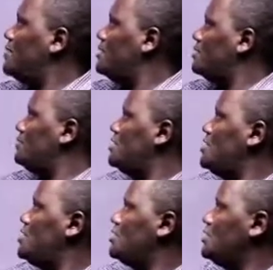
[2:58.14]
month of the
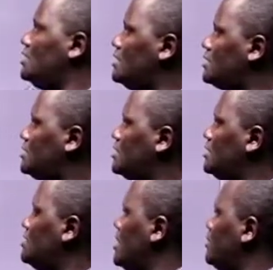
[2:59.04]
year is
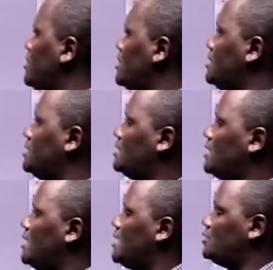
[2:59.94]
January,
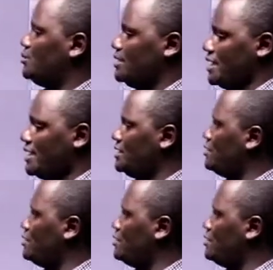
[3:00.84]
as we read